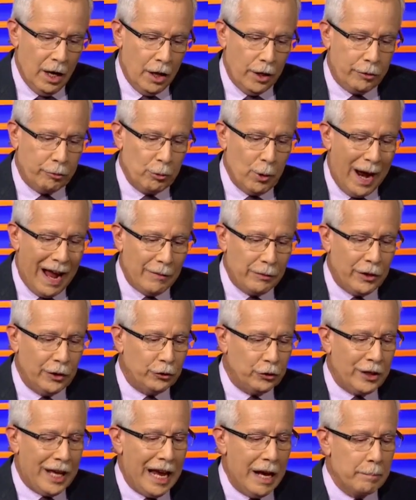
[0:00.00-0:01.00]
Throughout
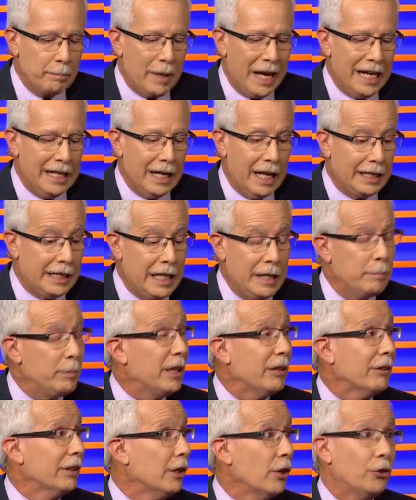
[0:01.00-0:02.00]
this campaign, I keep
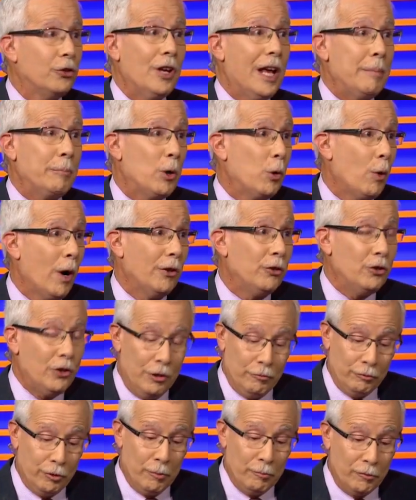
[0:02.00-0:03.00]
hearing the same
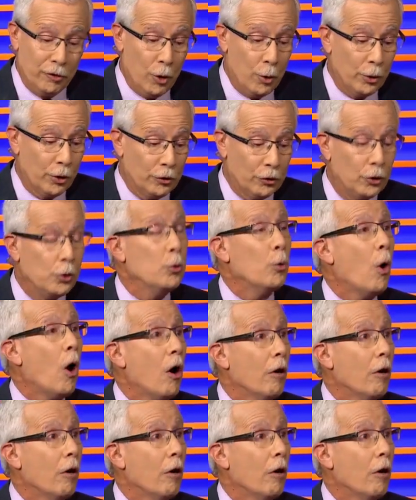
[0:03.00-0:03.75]
question from voters who